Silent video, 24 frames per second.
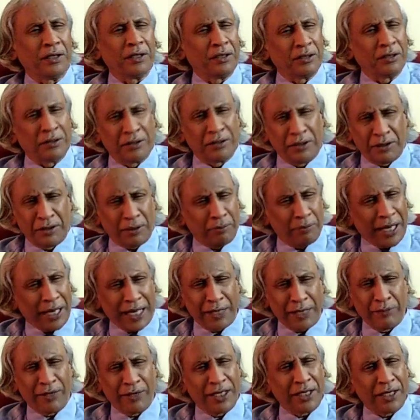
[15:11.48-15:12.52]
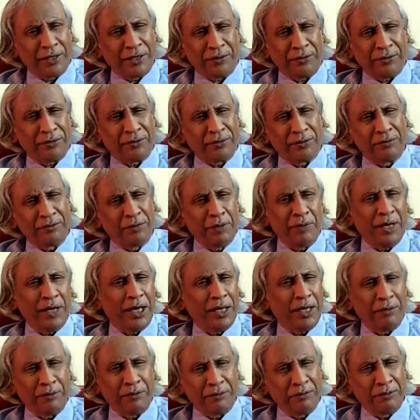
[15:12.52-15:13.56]
is a bad virus. We may
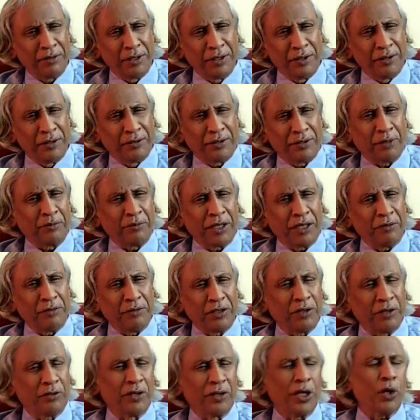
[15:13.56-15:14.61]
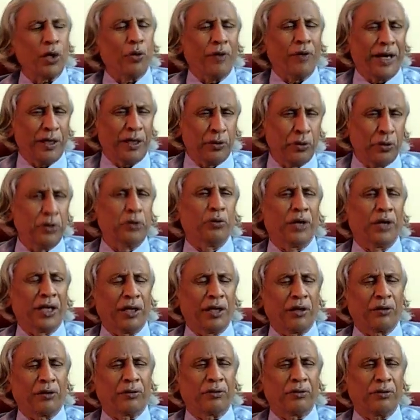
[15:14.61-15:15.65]
have something which is required, good one
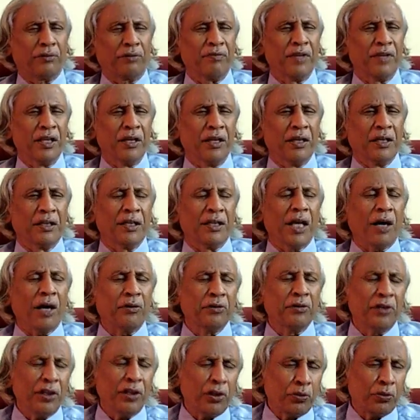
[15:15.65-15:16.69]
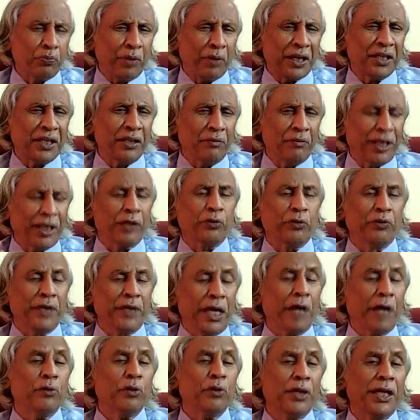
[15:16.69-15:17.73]
also. Now because we
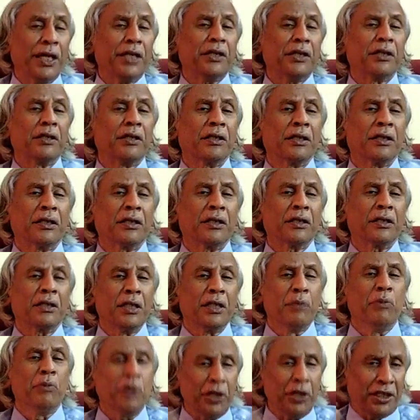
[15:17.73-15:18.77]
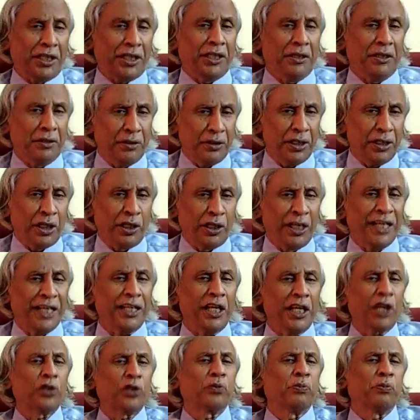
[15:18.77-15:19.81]
have to get immunity, getting
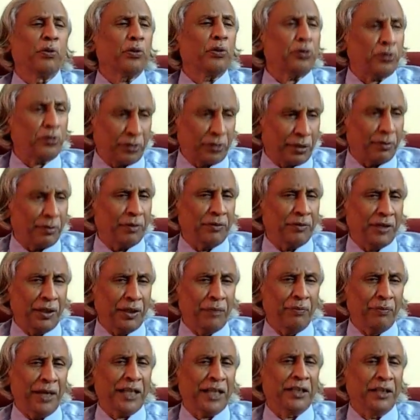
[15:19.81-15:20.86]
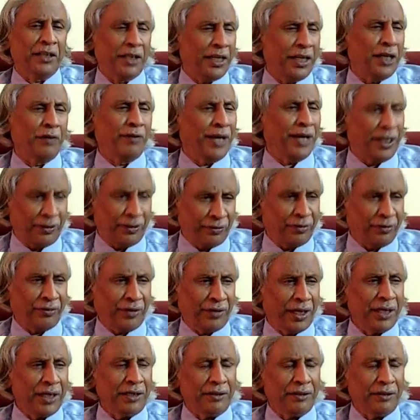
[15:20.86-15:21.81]
exposed to some of the bacteria and viruses, right?